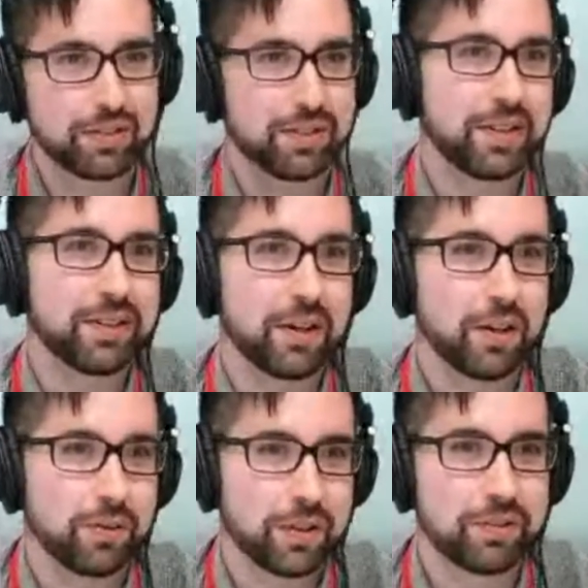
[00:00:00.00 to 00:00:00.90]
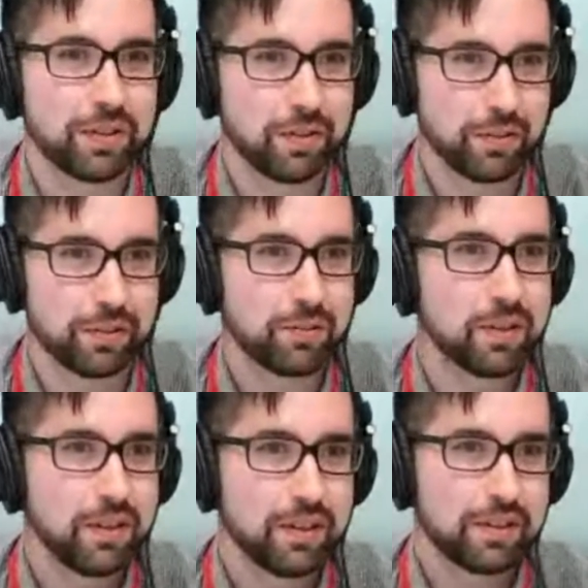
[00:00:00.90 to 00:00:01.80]
then though, even
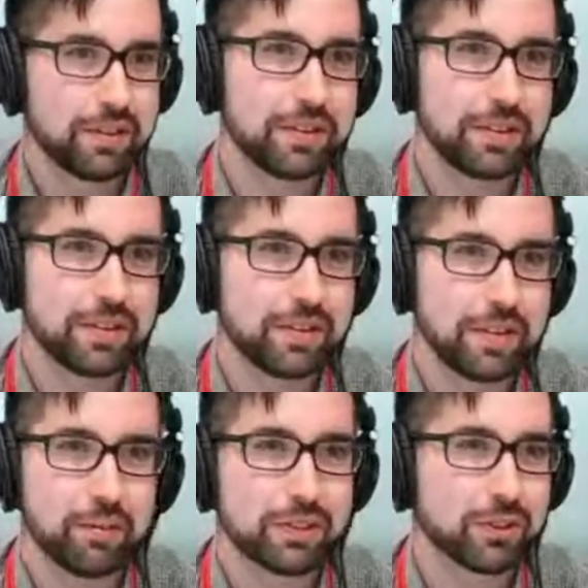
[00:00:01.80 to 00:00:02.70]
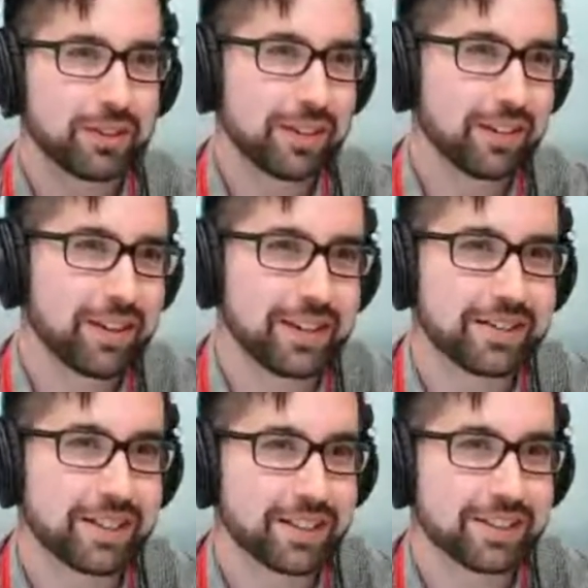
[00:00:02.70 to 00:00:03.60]
that resulted in a lot of
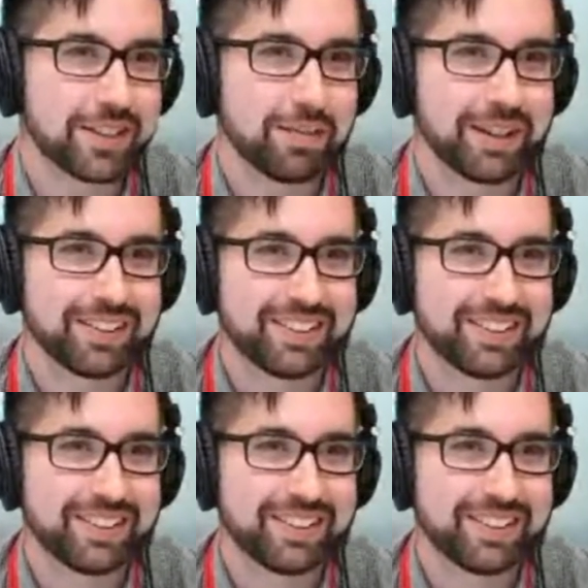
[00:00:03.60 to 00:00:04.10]
tickets, I bet.